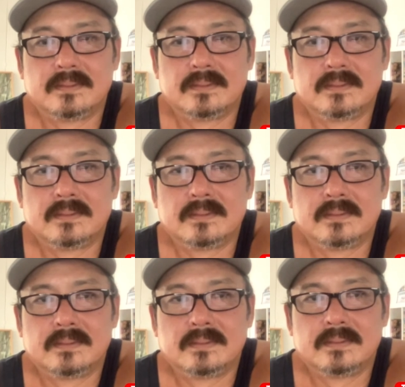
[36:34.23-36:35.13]

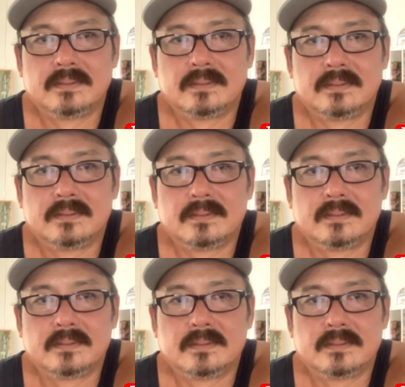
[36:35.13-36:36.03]

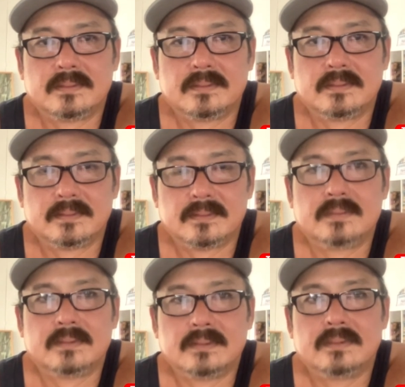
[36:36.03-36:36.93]

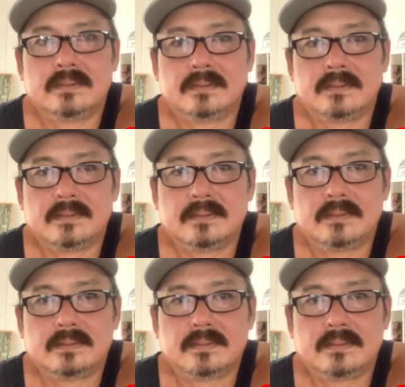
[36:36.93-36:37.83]

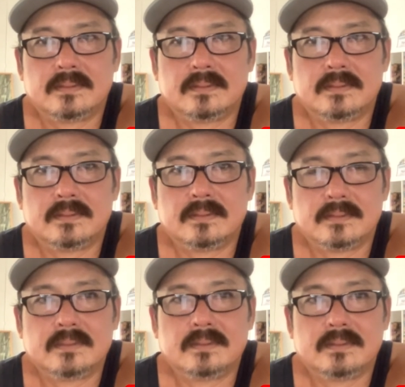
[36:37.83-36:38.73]

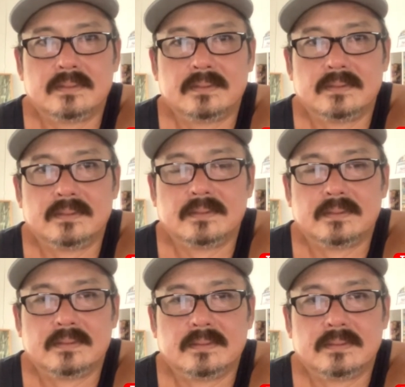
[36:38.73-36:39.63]

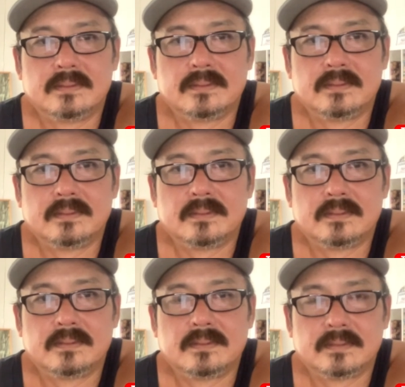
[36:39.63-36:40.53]

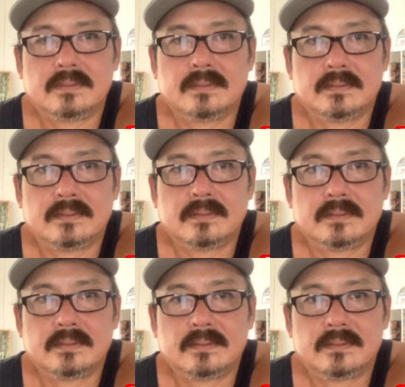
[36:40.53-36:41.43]

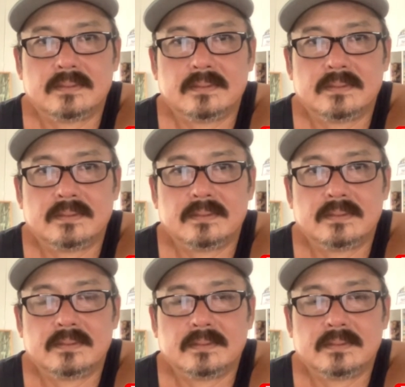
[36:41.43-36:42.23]
(silent)